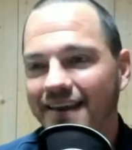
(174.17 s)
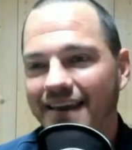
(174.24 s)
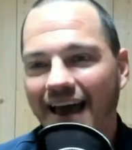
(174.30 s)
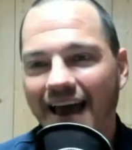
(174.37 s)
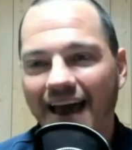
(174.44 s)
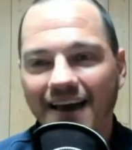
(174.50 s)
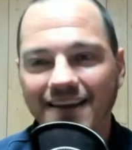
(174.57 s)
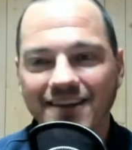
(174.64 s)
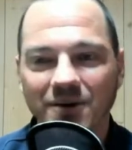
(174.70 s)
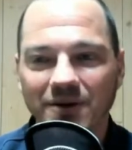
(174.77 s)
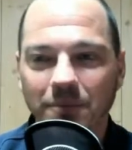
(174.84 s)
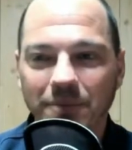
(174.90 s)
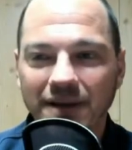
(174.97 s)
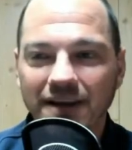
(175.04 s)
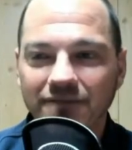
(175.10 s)

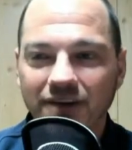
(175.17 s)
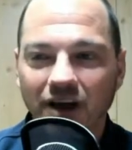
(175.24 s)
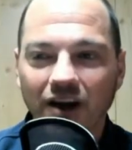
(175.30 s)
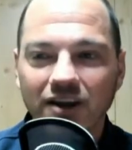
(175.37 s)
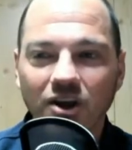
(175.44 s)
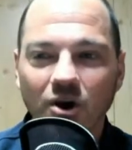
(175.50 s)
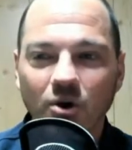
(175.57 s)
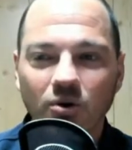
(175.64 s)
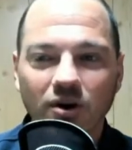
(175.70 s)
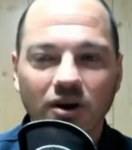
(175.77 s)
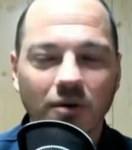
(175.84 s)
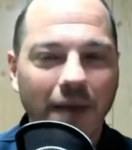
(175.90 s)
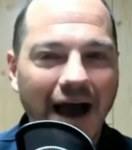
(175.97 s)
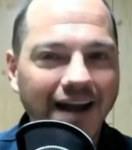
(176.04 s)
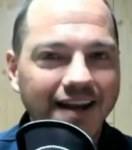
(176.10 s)
and a bit of an unknown
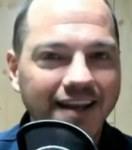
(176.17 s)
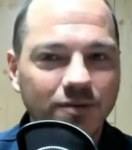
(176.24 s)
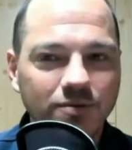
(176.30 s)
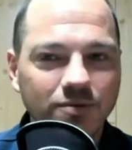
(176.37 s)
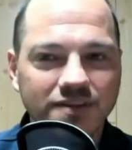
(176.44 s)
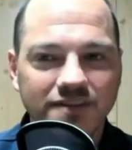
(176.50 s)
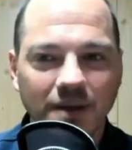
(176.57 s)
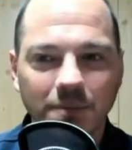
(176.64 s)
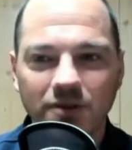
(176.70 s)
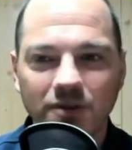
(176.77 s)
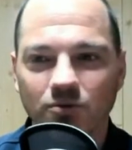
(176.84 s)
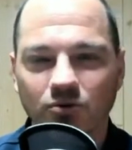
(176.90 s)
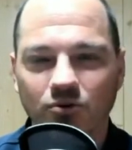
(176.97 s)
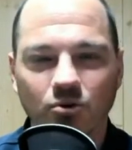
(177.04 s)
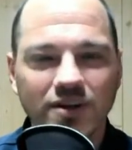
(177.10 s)
commodity with some of
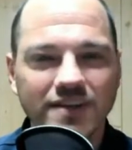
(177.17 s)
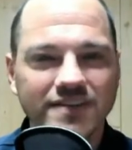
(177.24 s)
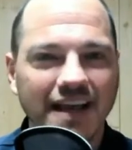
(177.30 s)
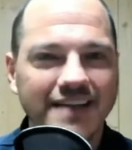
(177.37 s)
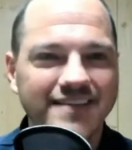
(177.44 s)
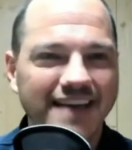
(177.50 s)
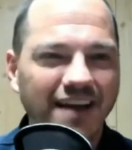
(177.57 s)
the recruiting sites.